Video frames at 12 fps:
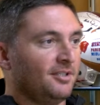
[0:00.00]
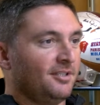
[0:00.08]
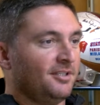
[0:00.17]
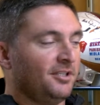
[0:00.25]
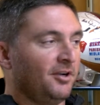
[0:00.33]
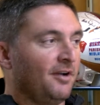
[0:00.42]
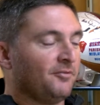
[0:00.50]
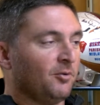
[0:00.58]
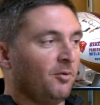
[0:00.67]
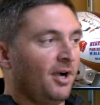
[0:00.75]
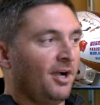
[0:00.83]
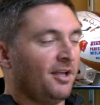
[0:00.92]
after a
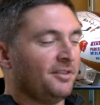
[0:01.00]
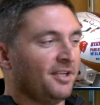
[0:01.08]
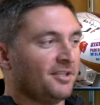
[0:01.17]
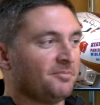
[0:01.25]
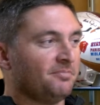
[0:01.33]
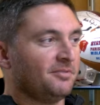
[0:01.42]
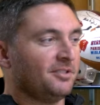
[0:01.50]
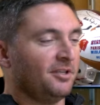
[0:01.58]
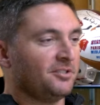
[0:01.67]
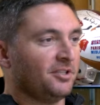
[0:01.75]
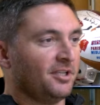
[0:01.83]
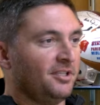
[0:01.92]
while, I think I
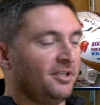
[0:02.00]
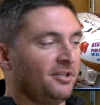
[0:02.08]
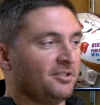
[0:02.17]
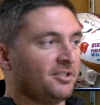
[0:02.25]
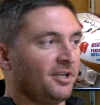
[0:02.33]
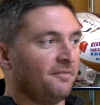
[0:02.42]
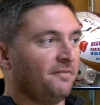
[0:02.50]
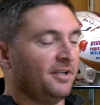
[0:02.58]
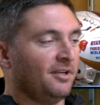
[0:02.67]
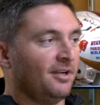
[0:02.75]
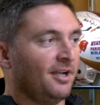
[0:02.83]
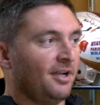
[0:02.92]
took a year to kind of
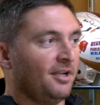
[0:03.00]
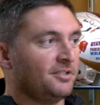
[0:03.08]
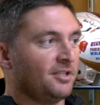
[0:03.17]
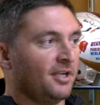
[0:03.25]
figure it out.